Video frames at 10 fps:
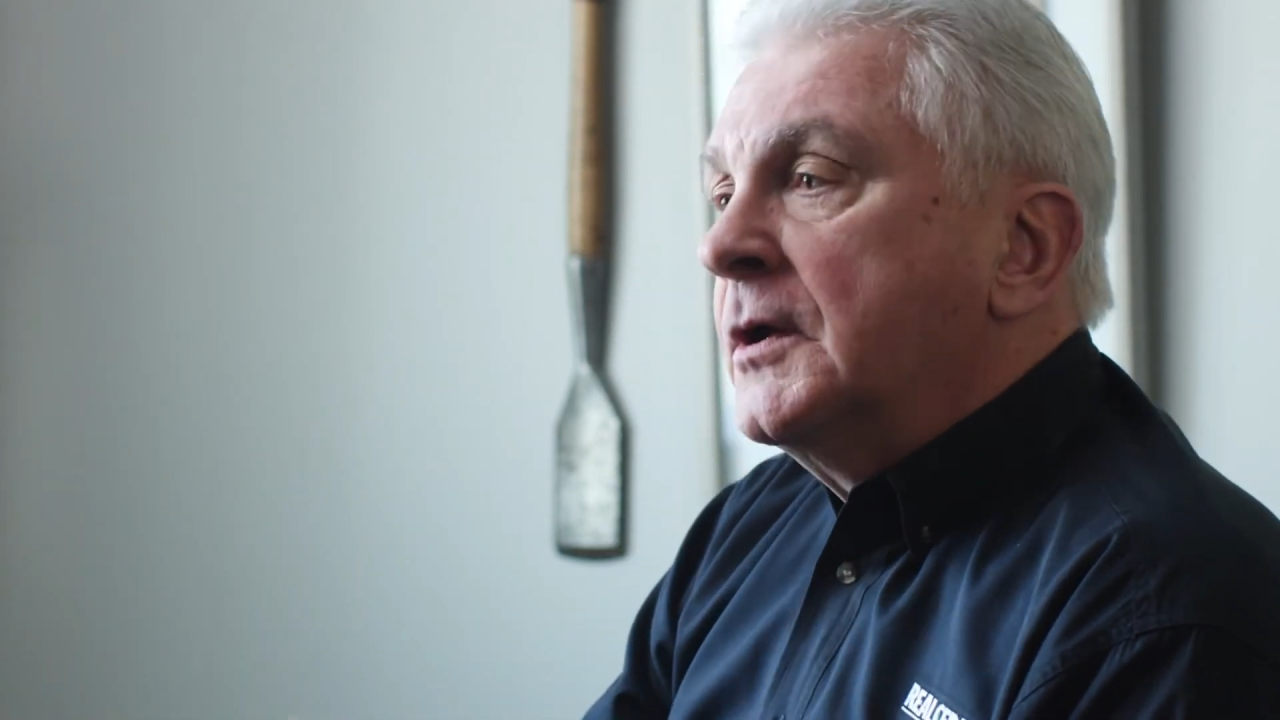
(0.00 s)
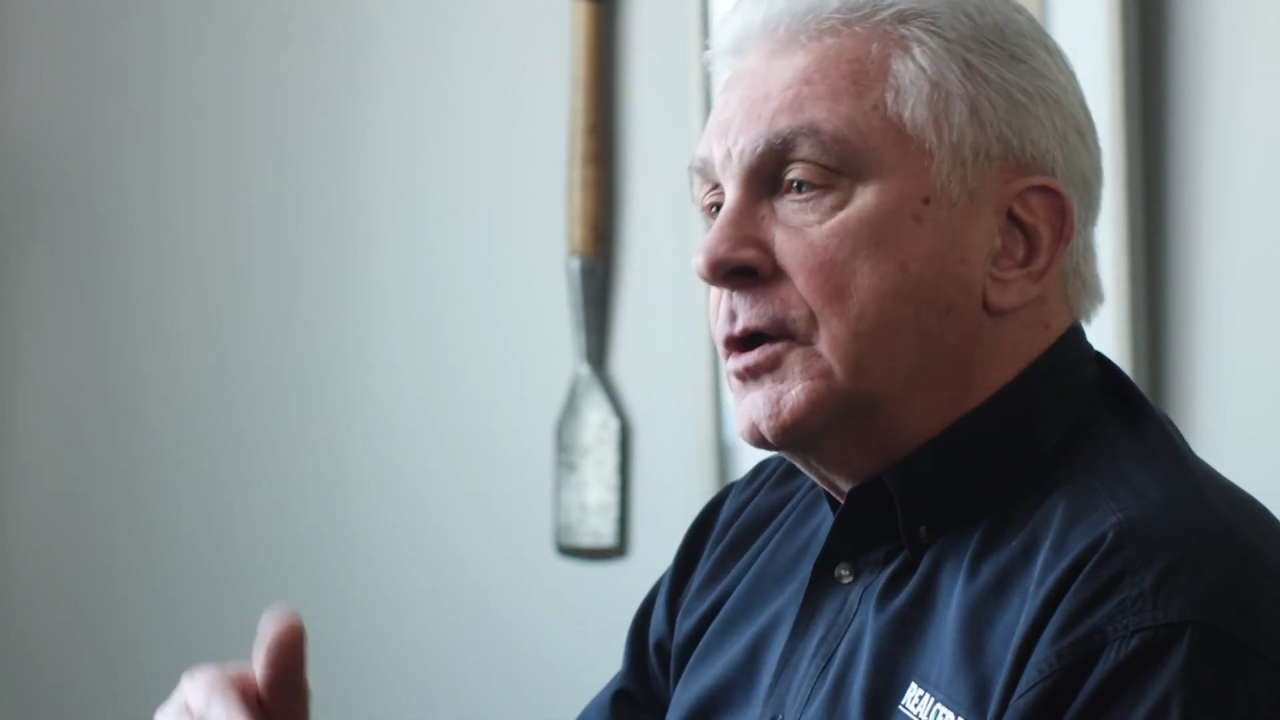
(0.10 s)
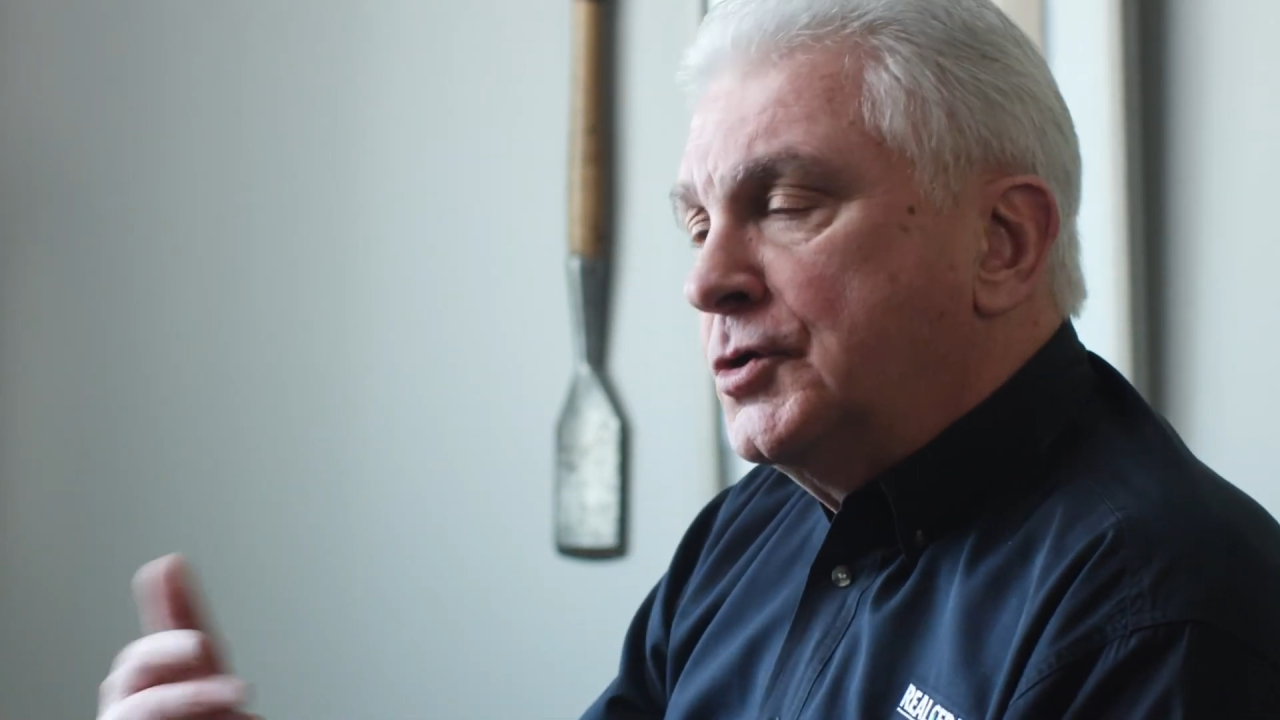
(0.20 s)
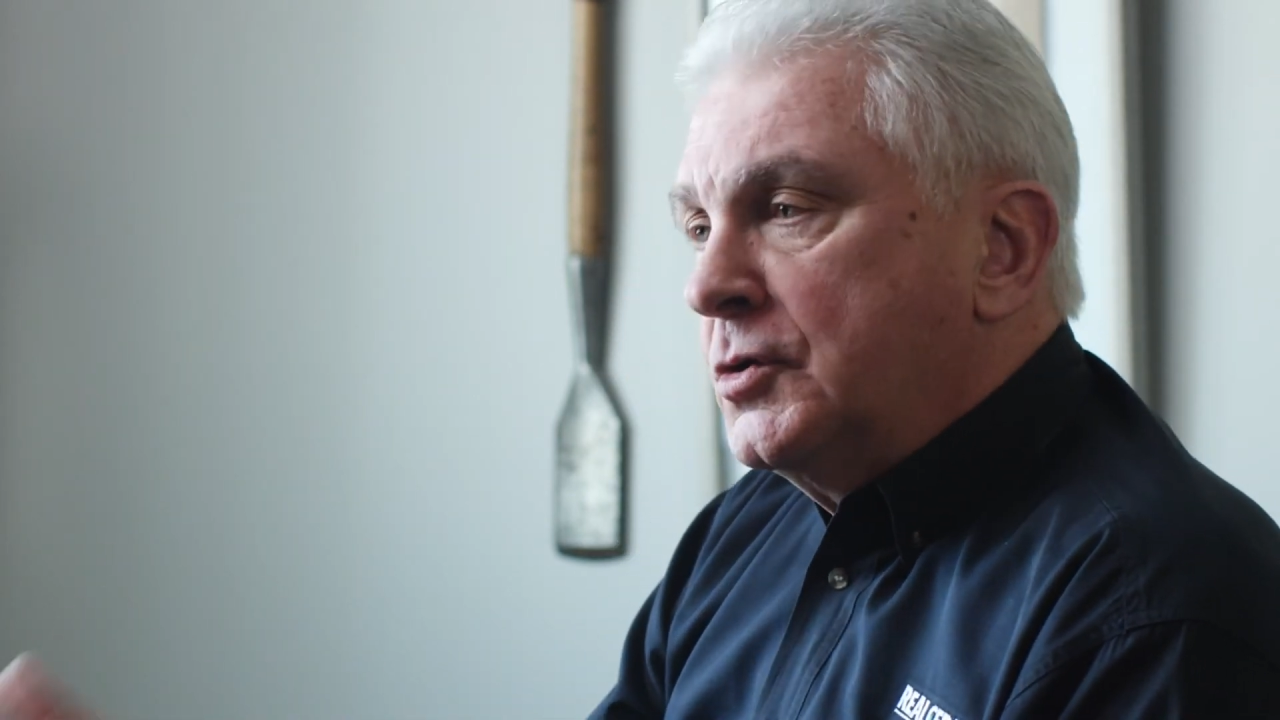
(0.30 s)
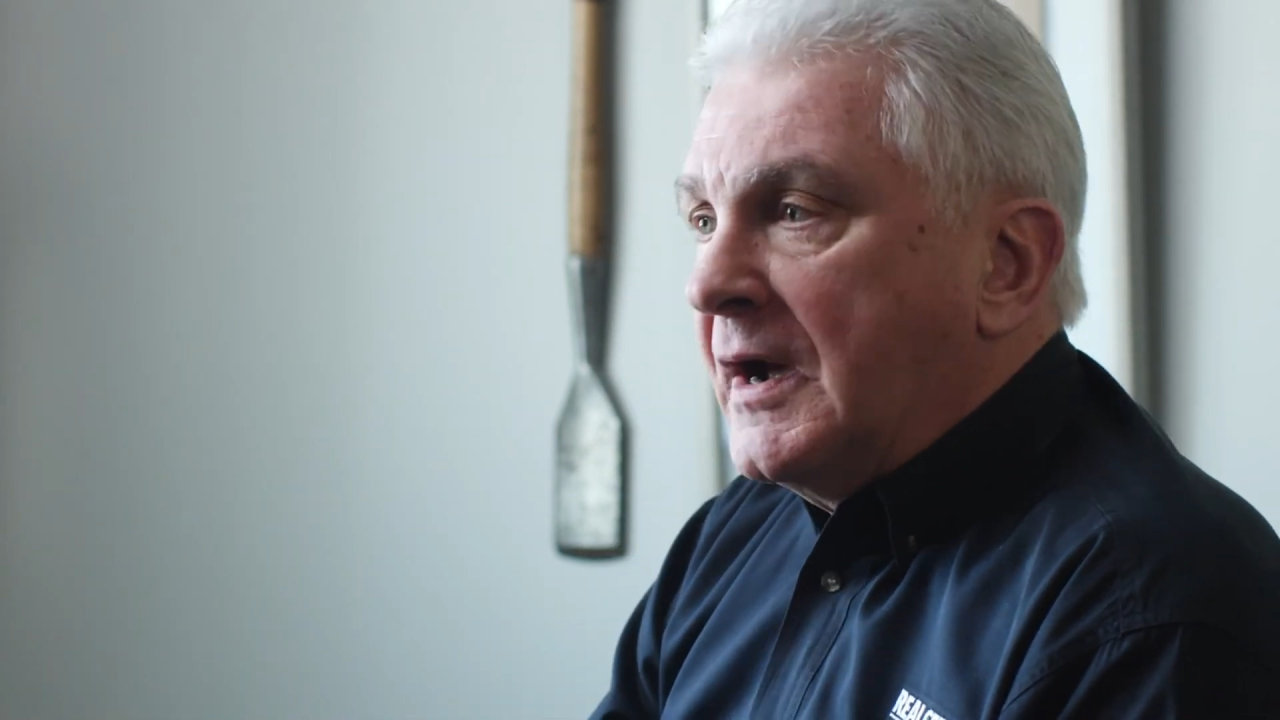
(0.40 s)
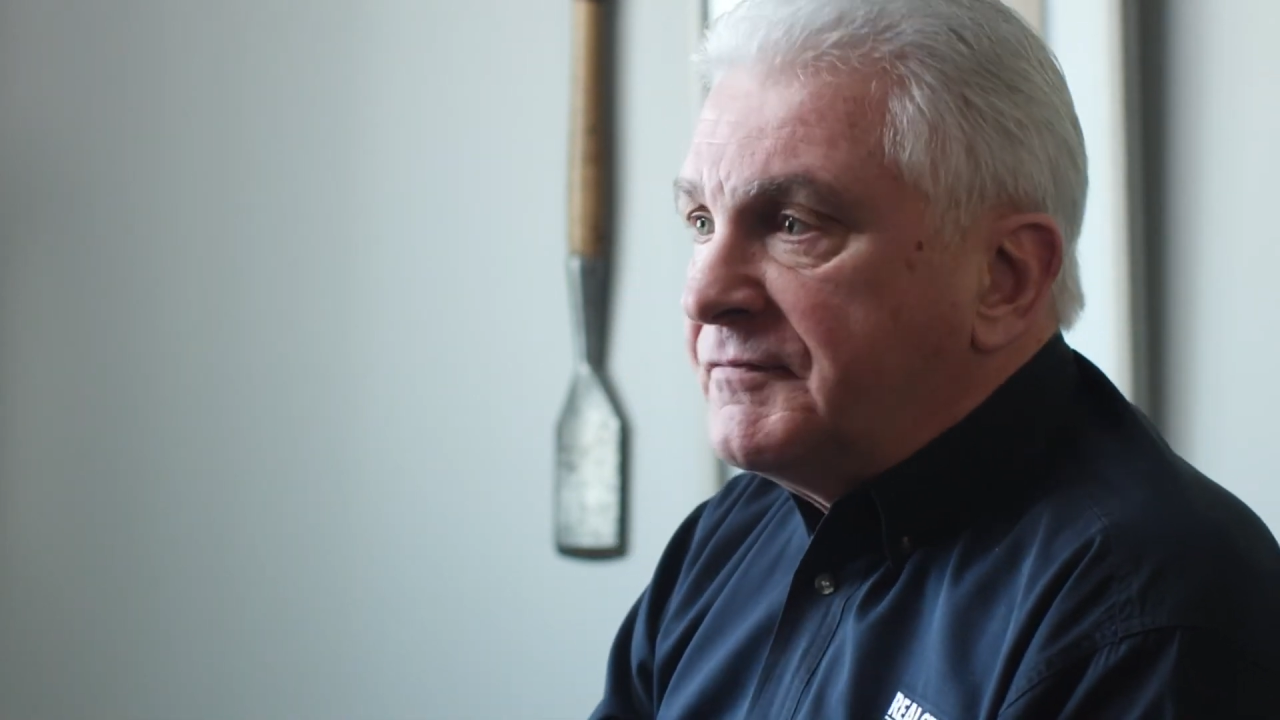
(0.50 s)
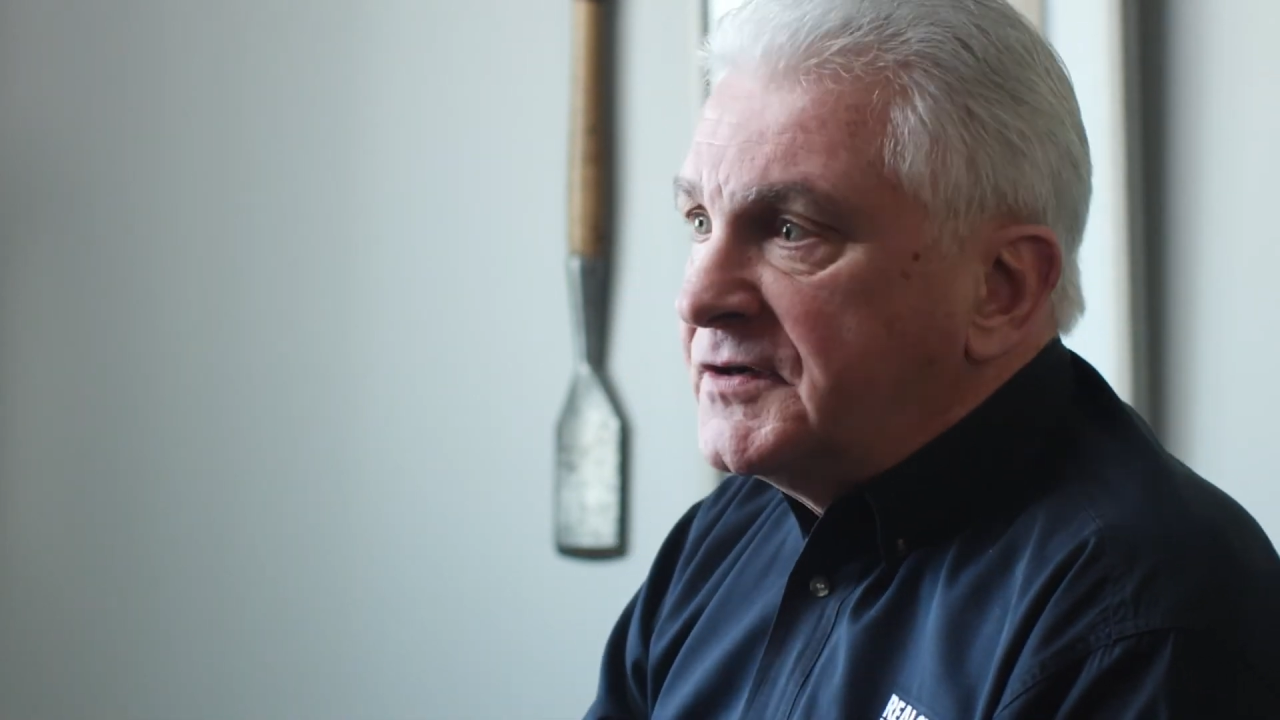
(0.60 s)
you do have to